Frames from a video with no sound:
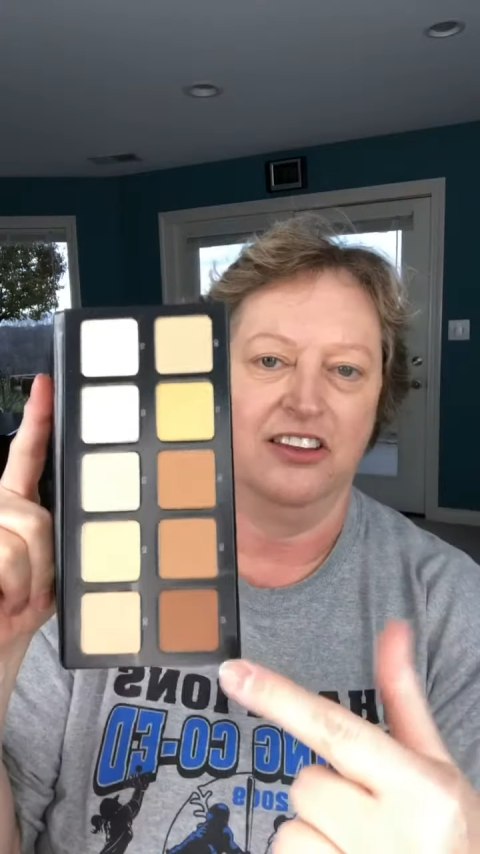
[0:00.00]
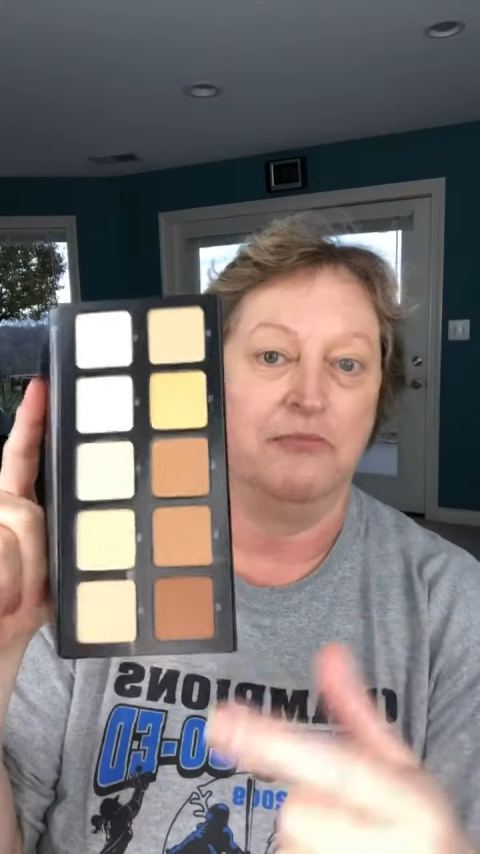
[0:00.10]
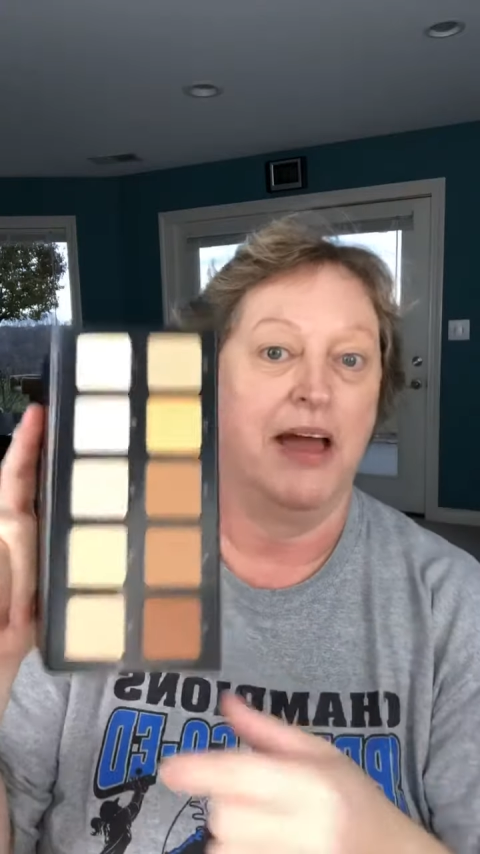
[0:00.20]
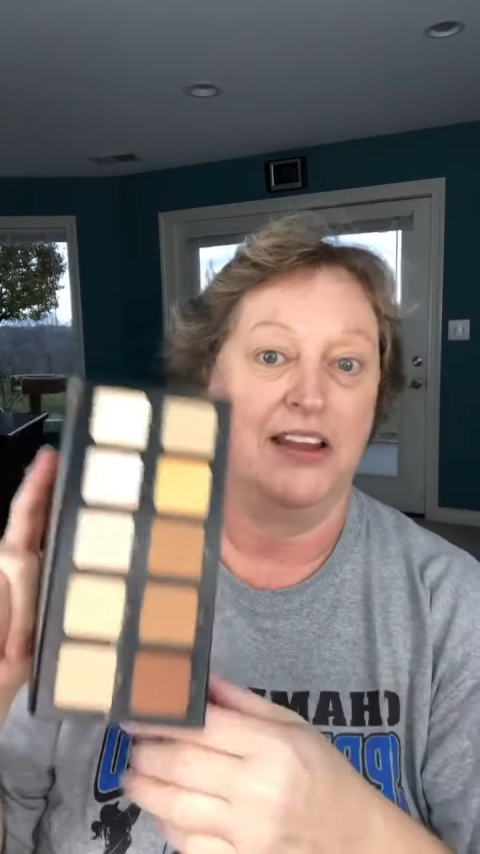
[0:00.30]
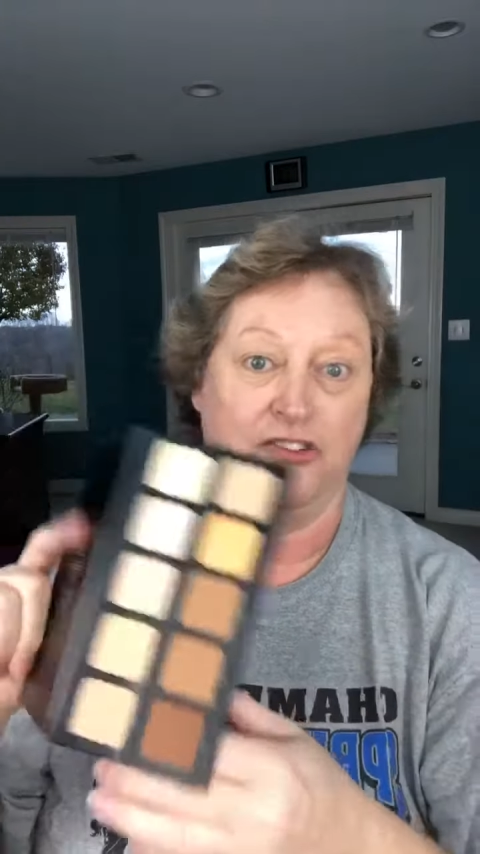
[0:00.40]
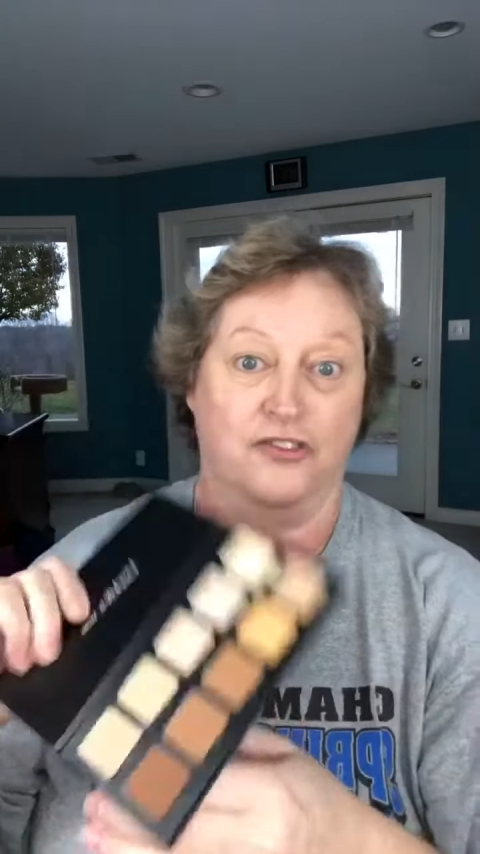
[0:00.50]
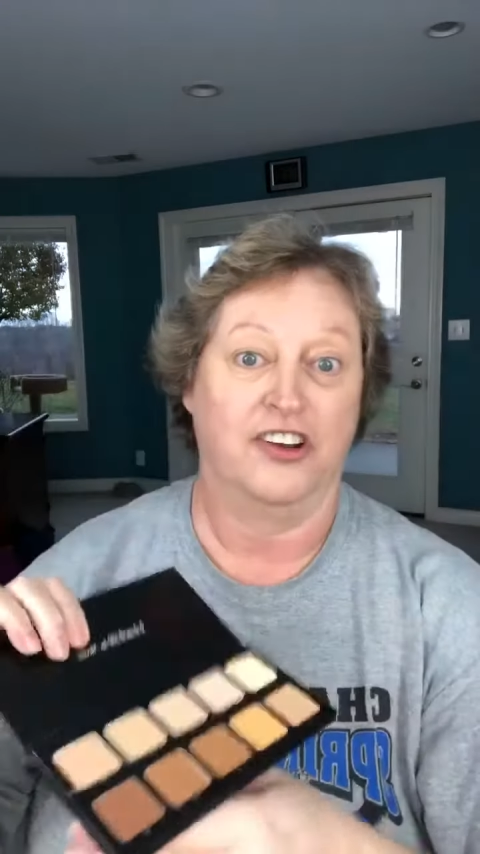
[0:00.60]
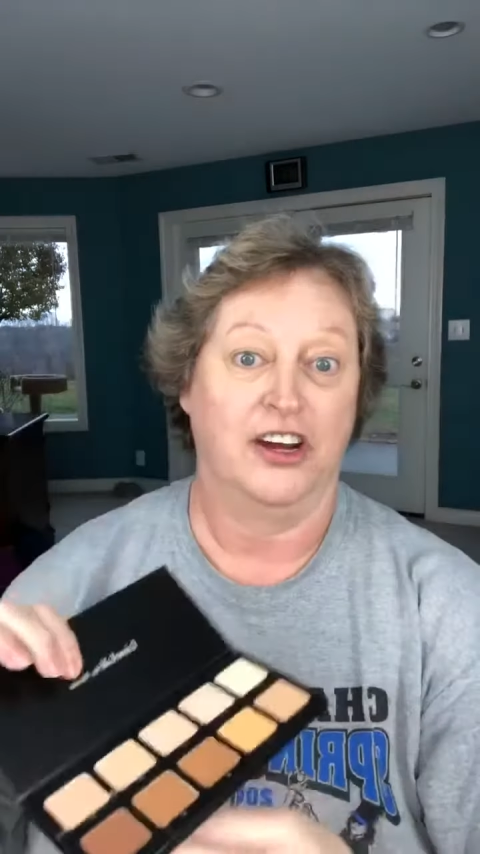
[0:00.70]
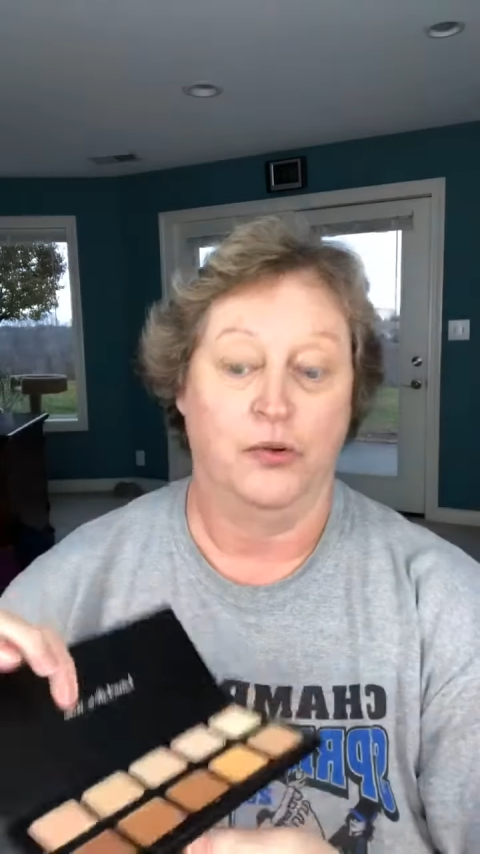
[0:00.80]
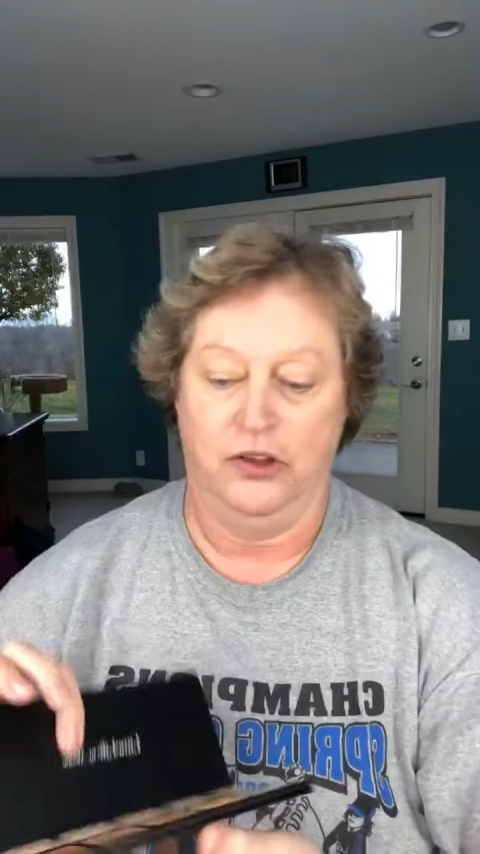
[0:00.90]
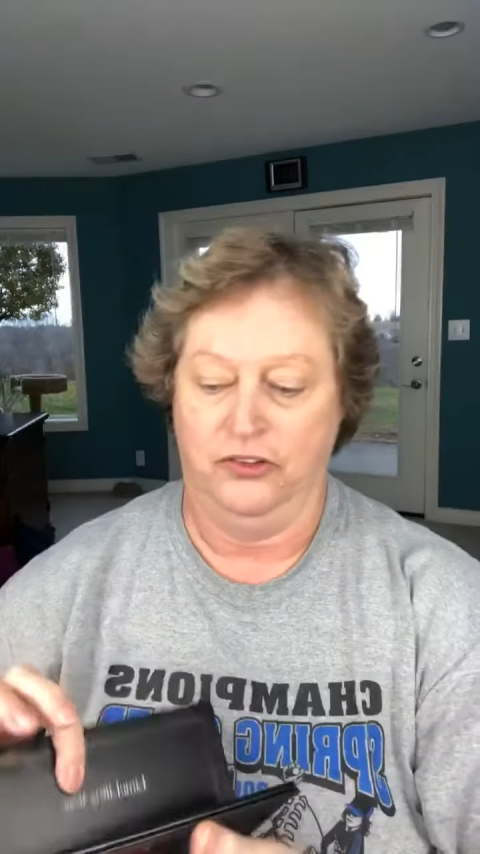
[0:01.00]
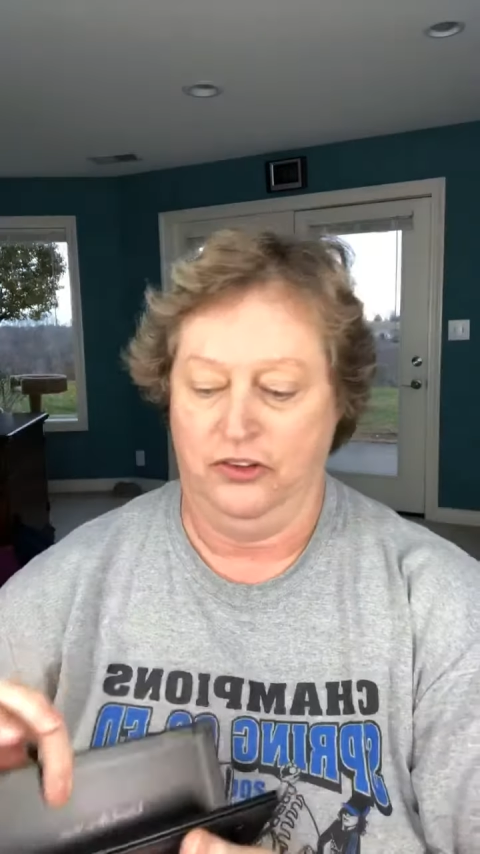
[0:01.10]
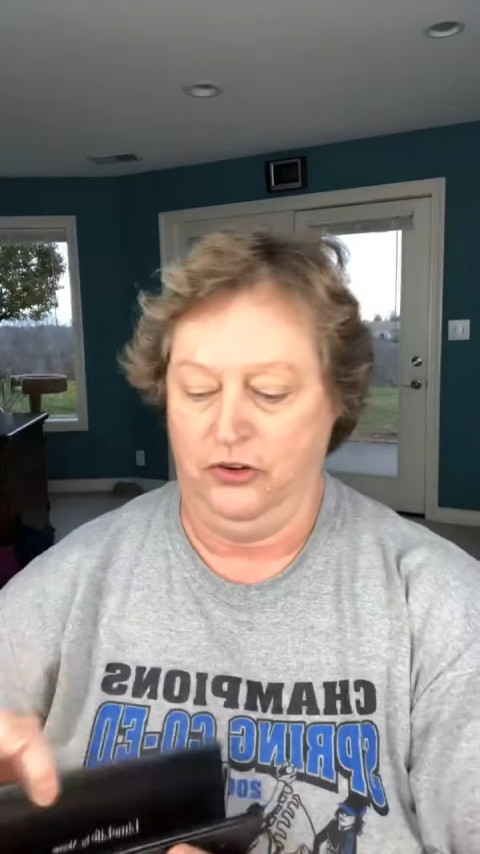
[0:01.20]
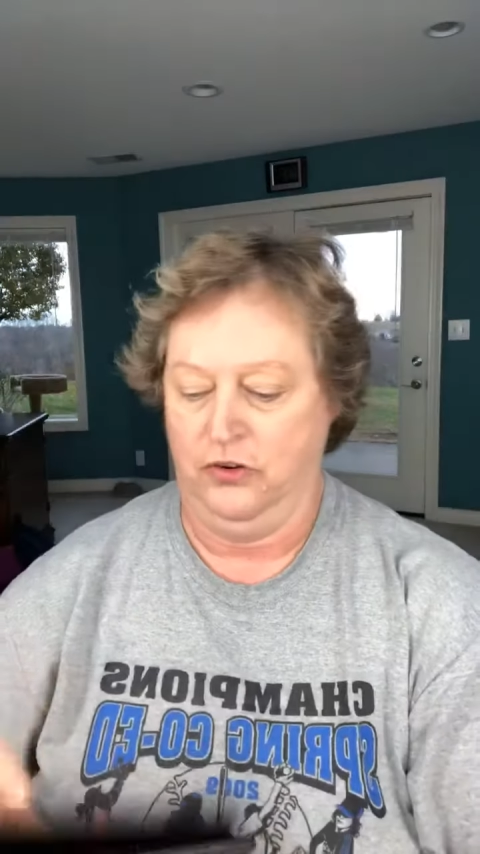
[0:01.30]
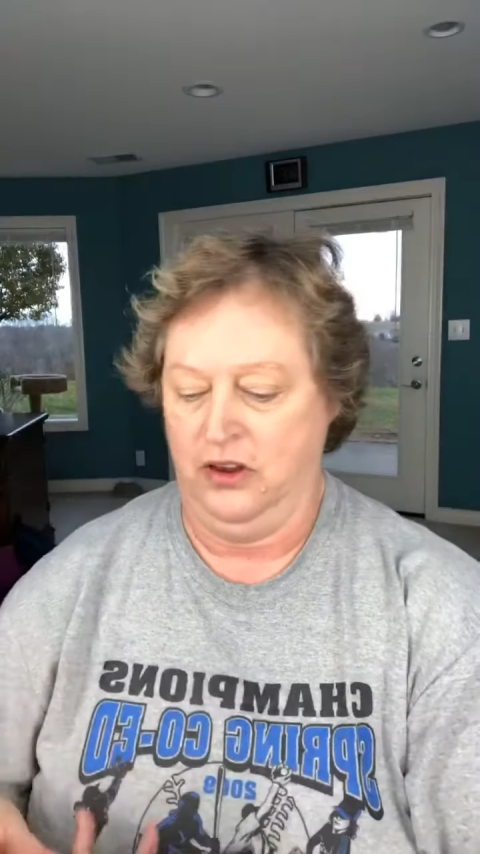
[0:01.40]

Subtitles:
matched very well too.